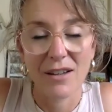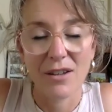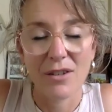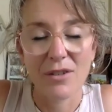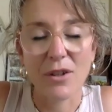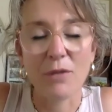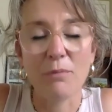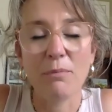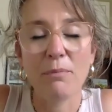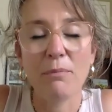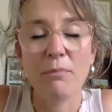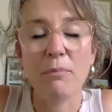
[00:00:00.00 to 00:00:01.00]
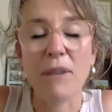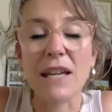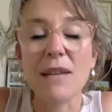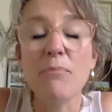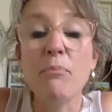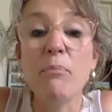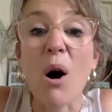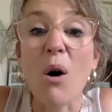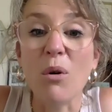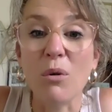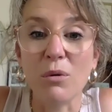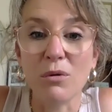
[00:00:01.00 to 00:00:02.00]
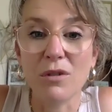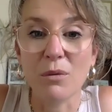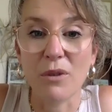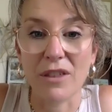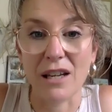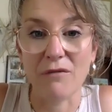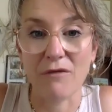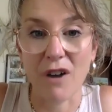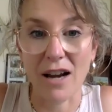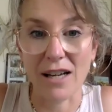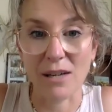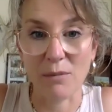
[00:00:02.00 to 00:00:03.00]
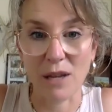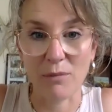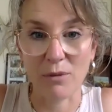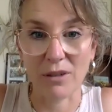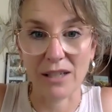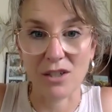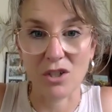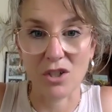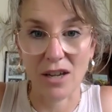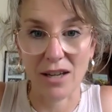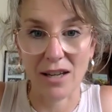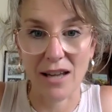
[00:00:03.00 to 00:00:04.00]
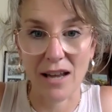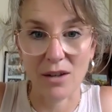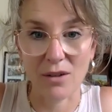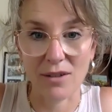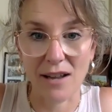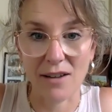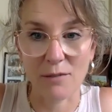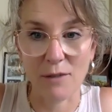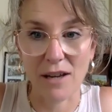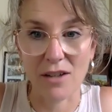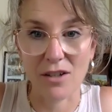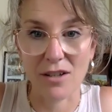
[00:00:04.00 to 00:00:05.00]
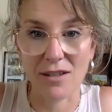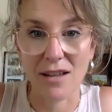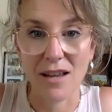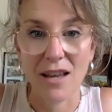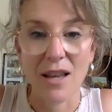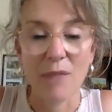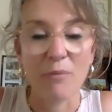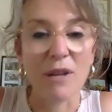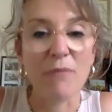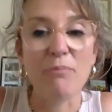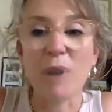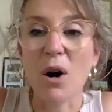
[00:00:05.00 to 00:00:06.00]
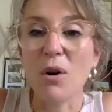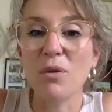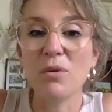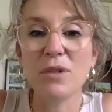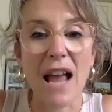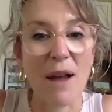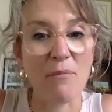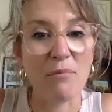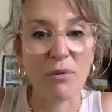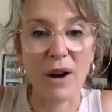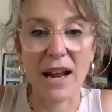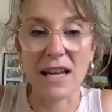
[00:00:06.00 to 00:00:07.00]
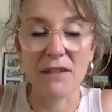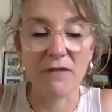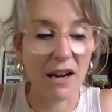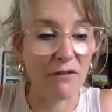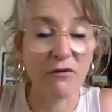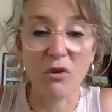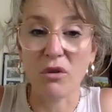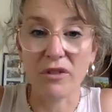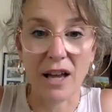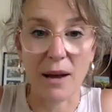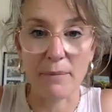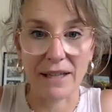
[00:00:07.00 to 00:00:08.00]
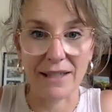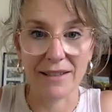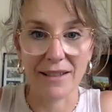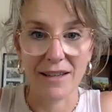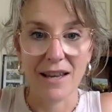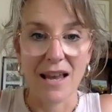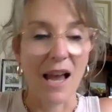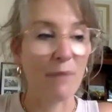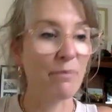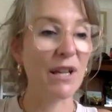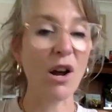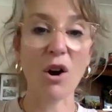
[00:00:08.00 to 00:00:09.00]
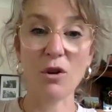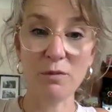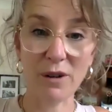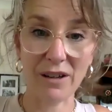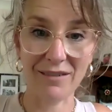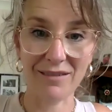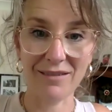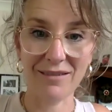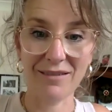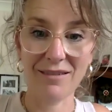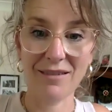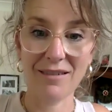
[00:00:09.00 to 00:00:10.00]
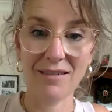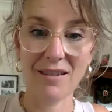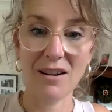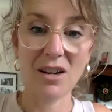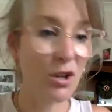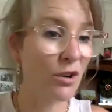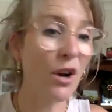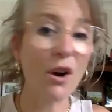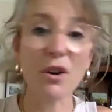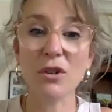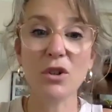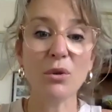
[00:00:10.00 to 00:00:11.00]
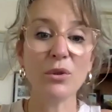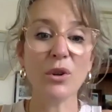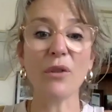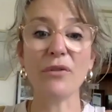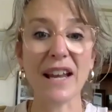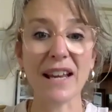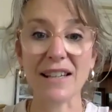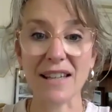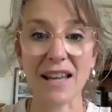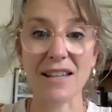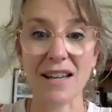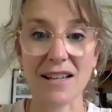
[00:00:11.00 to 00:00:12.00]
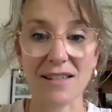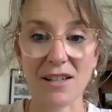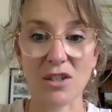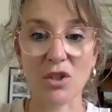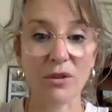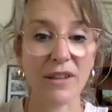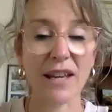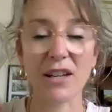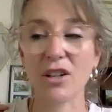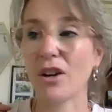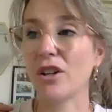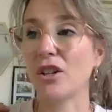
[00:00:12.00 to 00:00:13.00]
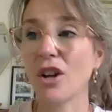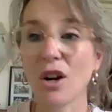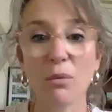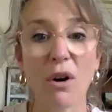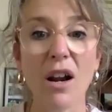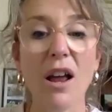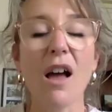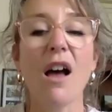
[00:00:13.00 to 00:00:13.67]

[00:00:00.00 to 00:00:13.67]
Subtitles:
So be bold within inviting people into checking out your sales pages. Be bold and brave and forthcoming and be open. You're not there to get yeses. You're there to go, you know what?